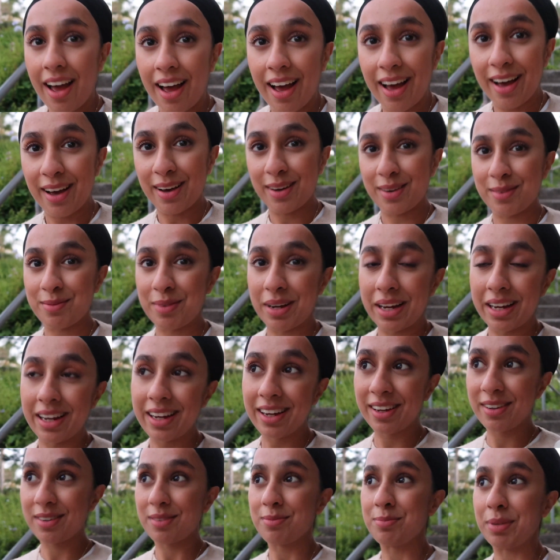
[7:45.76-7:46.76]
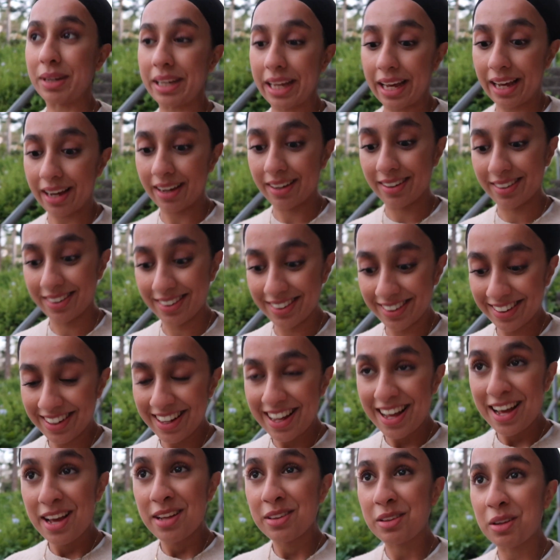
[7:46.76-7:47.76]
um, but yeah
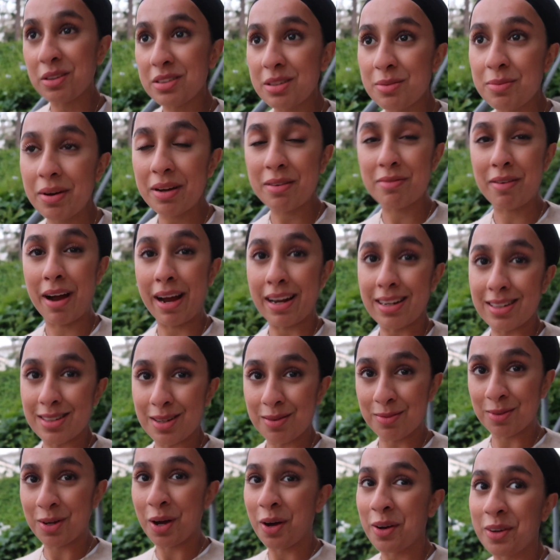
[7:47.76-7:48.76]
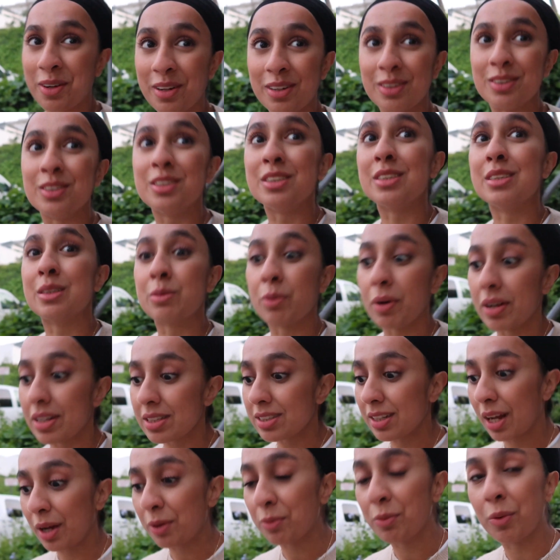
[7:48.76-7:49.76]
those are my random conclusions
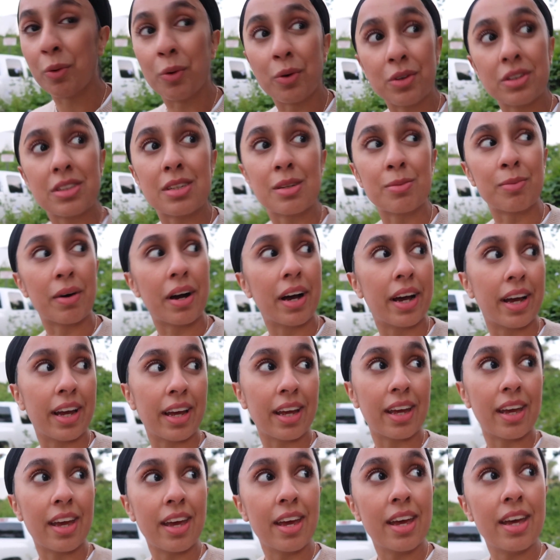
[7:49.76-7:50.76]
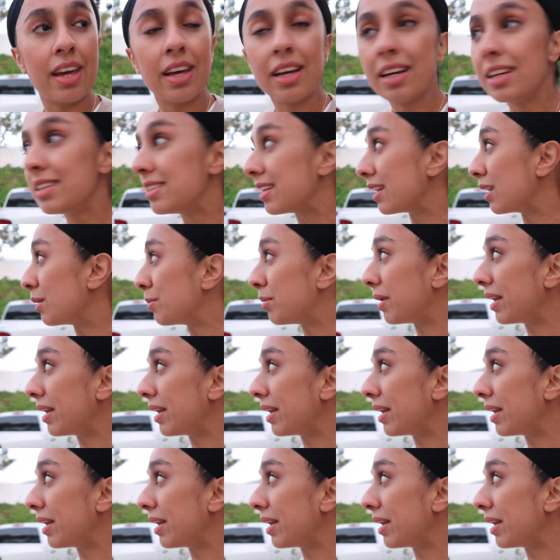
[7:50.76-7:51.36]
whilst I walk to my dinner